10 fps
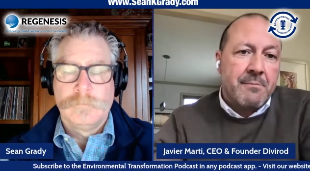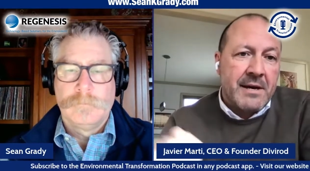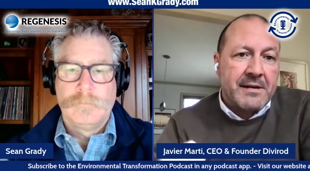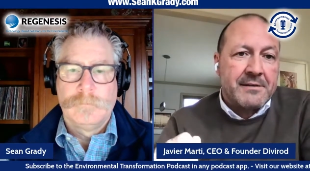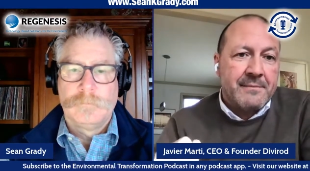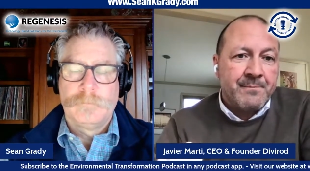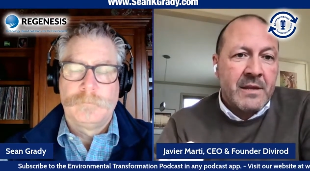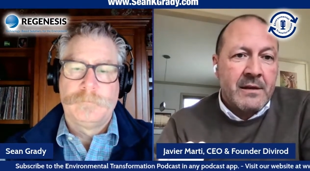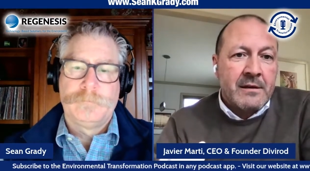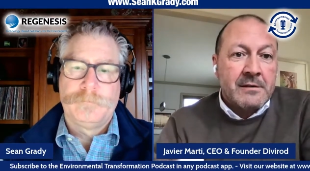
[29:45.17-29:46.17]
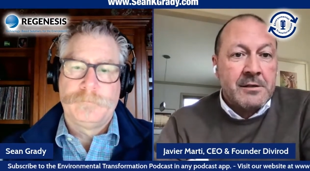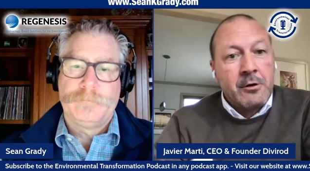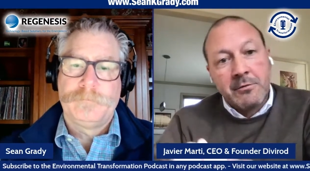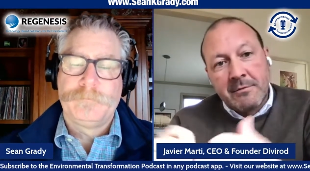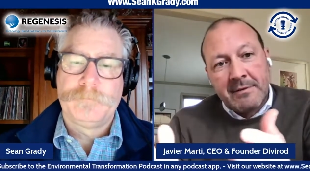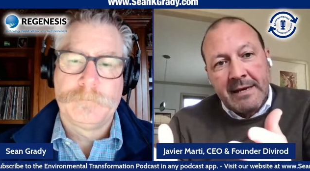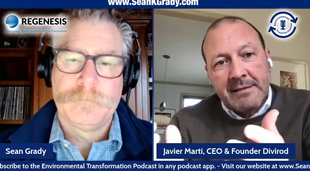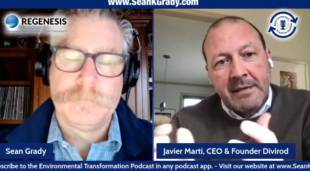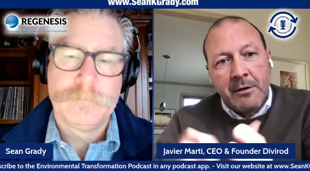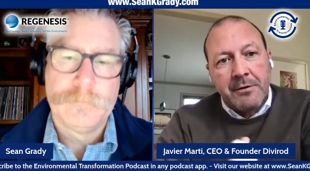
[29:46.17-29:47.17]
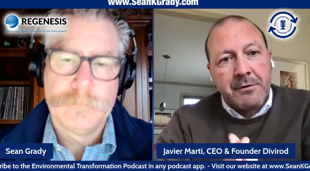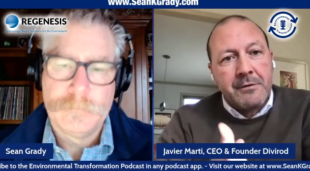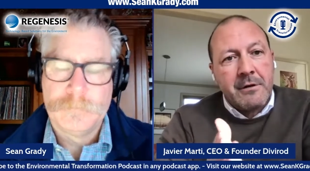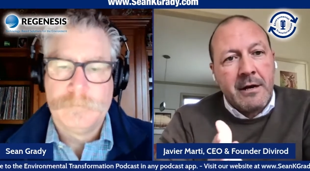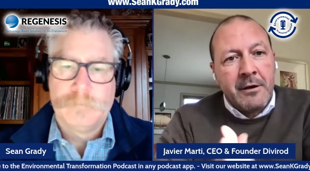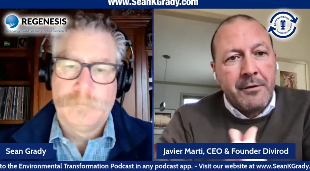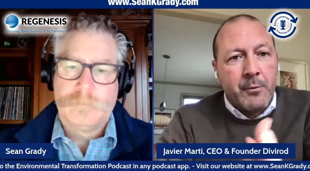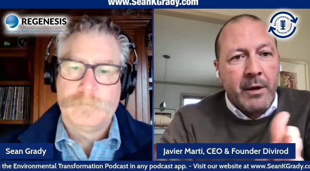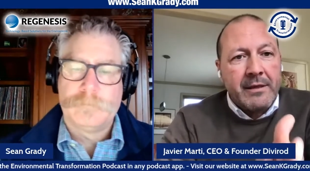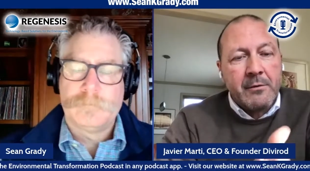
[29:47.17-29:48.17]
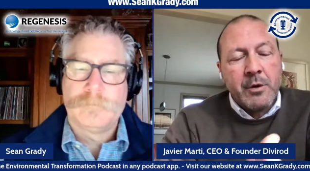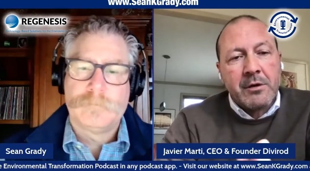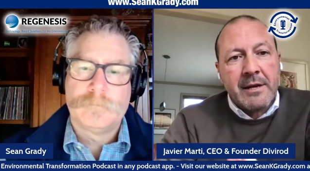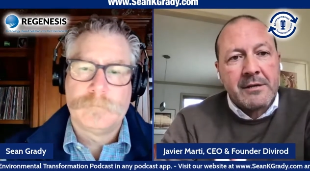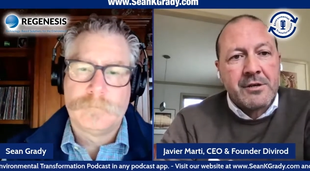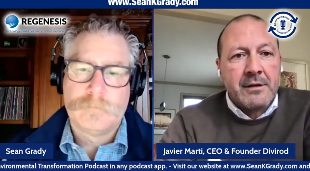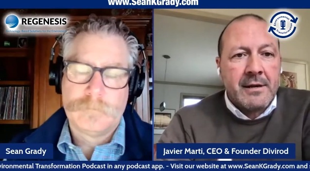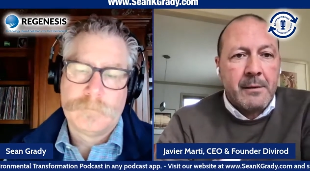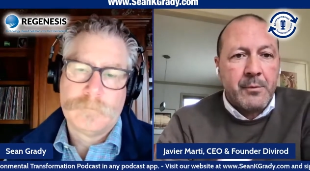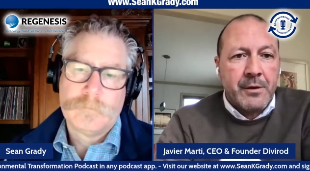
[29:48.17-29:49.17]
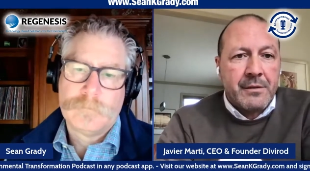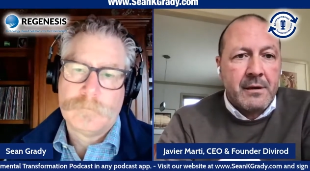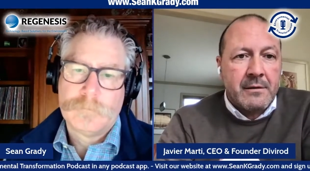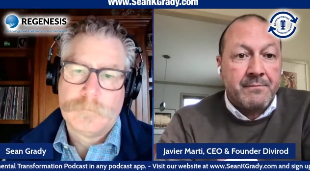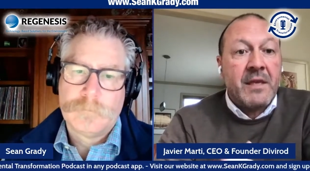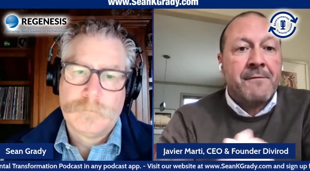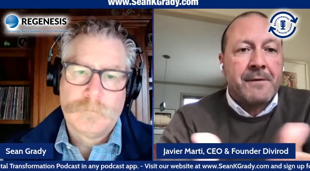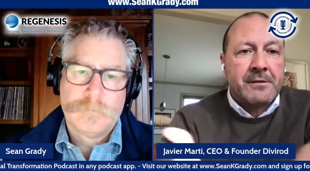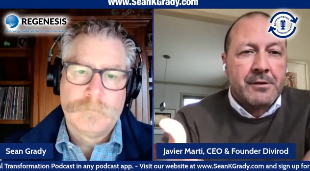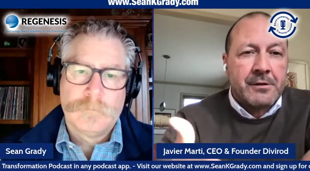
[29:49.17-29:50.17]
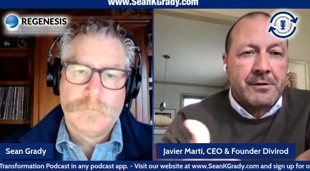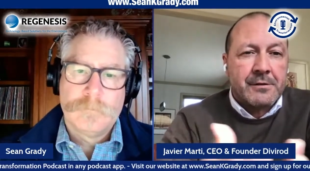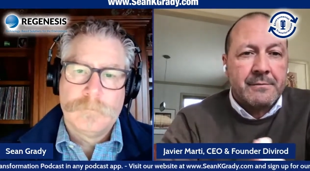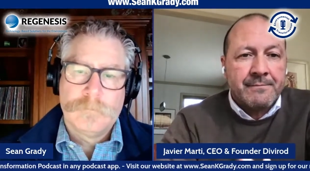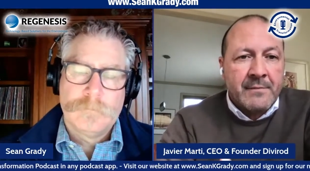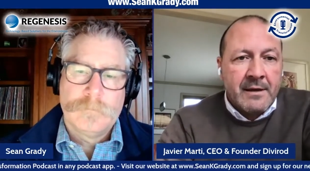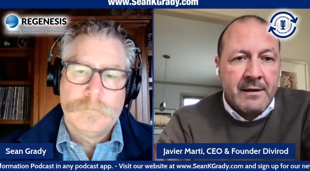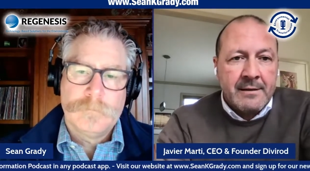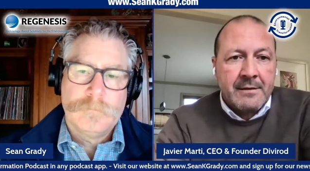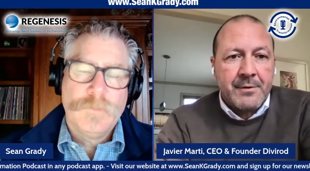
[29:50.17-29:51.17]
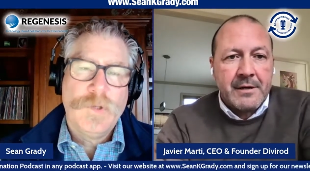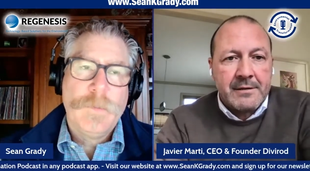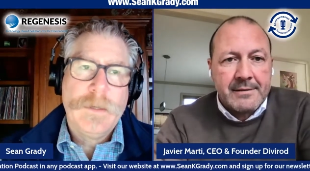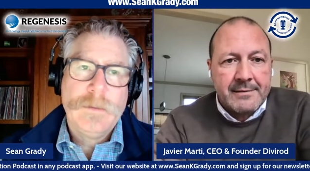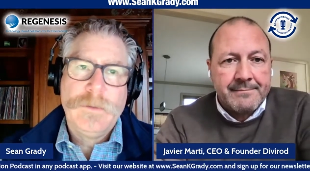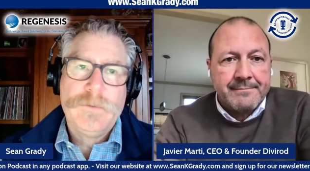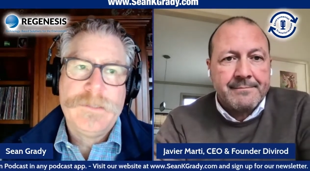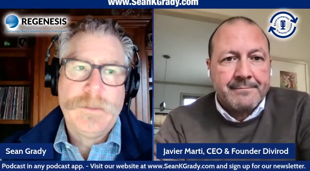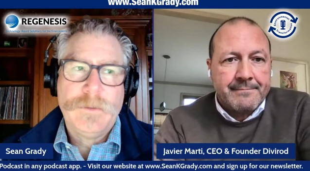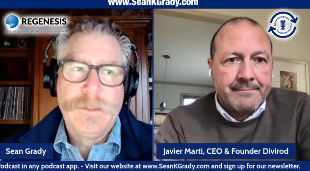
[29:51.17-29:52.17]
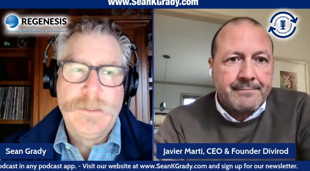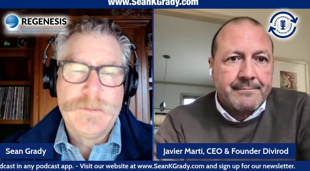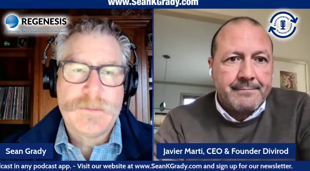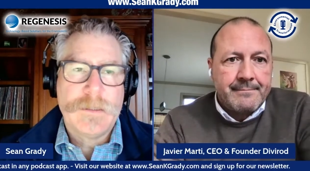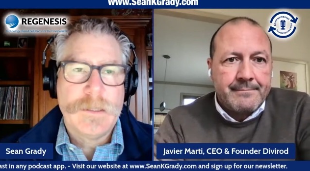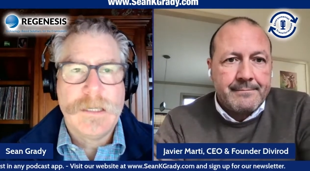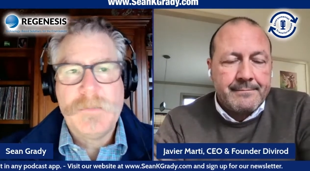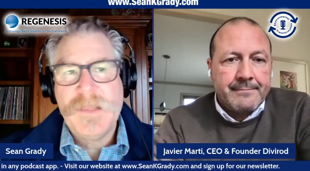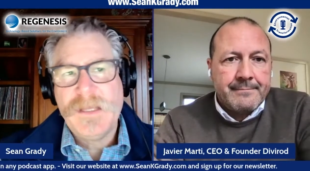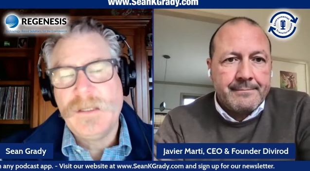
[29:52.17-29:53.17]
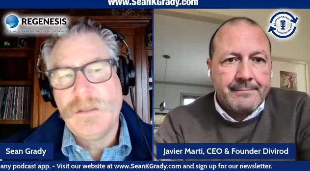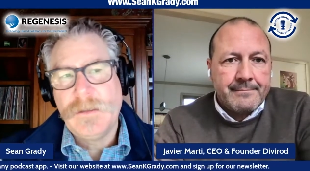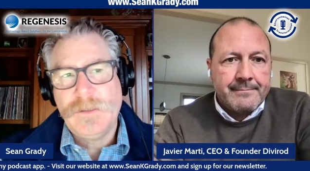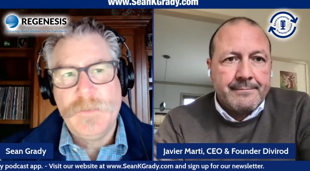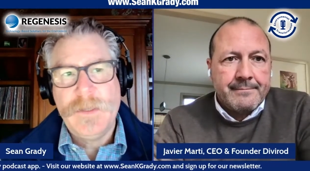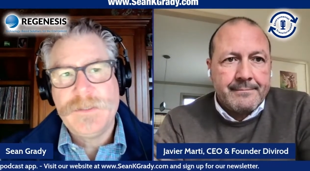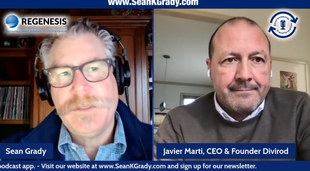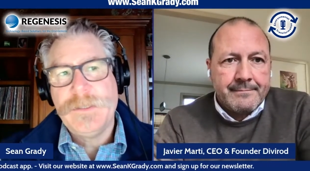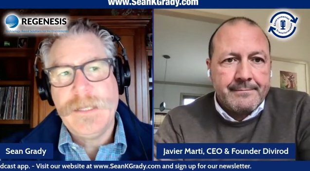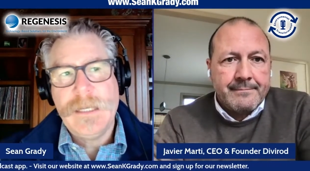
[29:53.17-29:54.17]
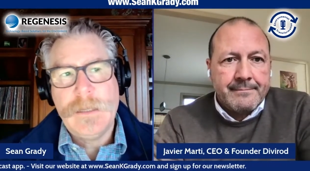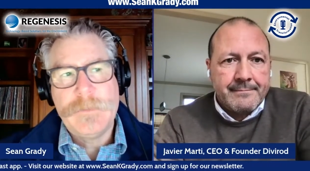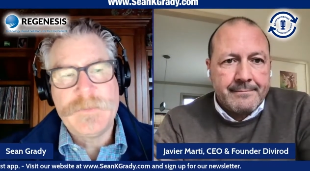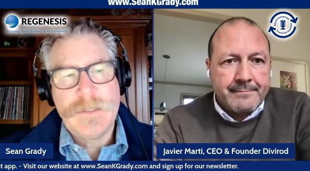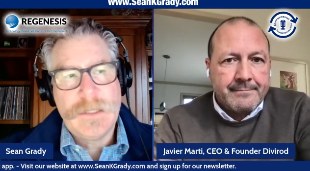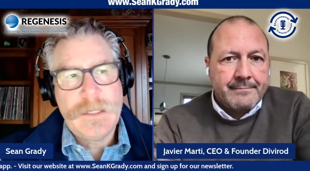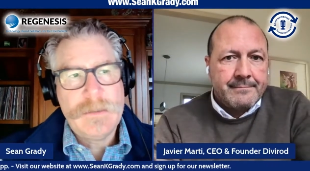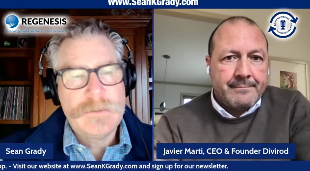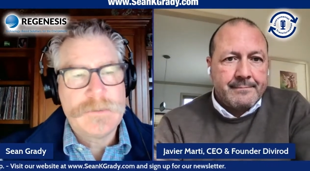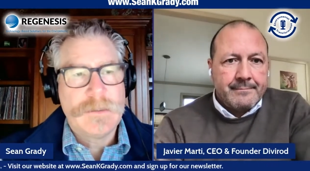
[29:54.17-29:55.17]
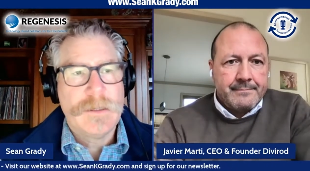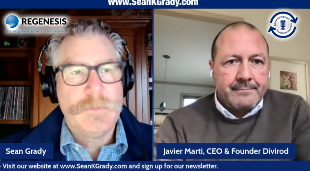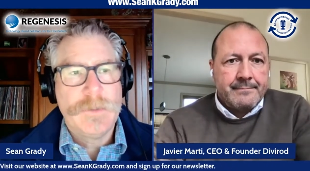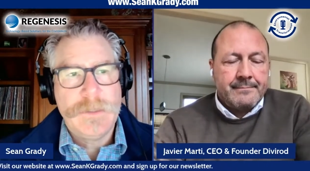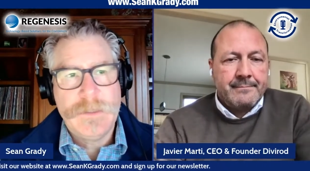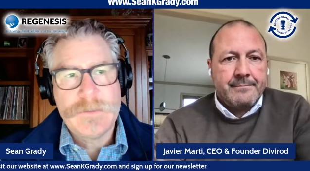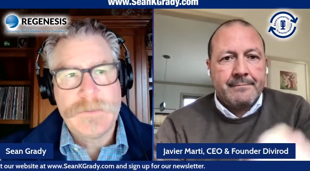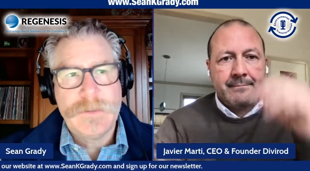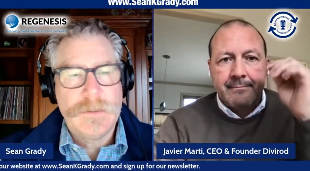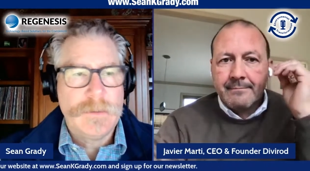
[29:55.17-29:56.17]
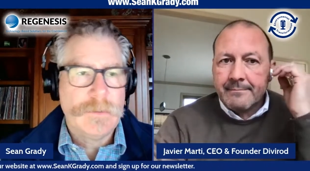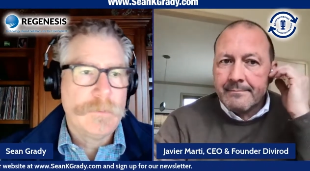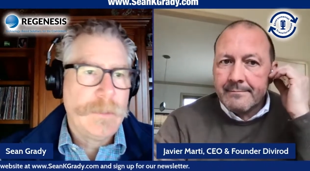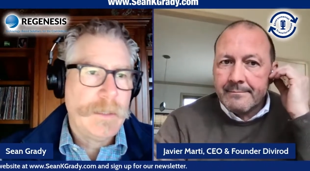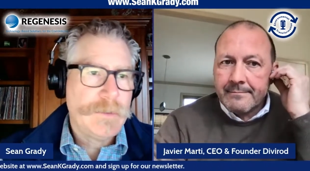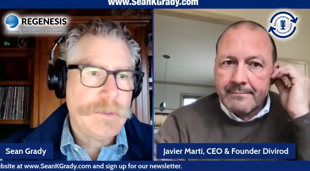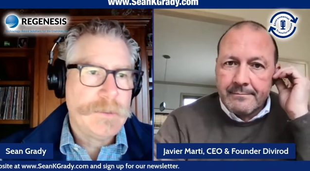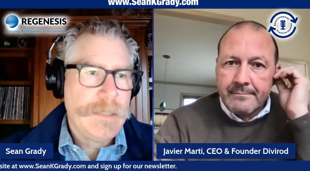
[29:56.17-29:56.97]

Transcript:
Speaker 1: that matter. So that's another, another way that we could actually help with uh, infrastructure in
Speaker 2: that what regard. About utilities? Uh, and I'm thinking, uh, like you mentioned dams, but a lot of those companies that are managing